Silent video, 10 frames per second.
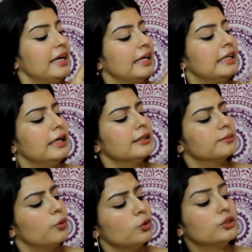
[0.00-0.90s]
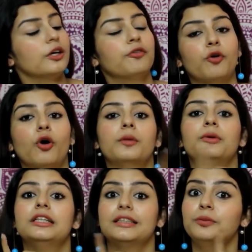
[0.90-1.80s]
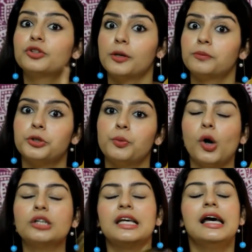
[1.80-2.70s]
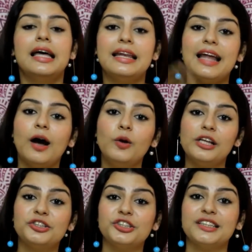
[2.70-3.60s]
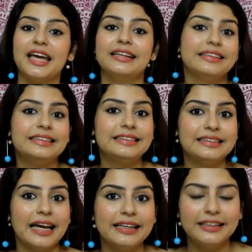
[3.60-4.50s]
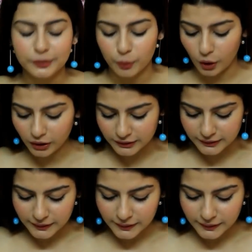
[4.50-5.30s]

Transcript: India's most affordable subscription box. Now let's just get inside this box.